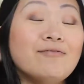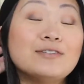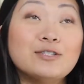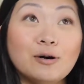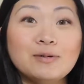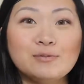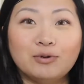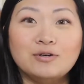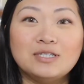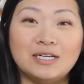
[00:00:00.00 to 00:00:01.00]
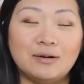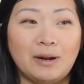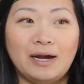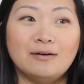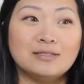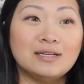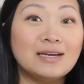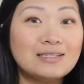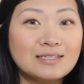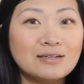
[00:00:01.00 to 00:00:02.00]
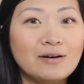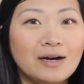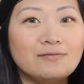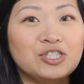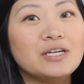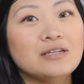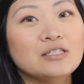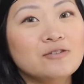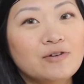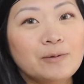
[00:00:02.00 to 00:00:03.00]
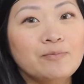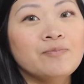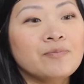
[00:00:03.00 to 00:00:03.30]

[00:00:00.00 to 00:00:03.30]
so much protein in my house, and I still have chickens from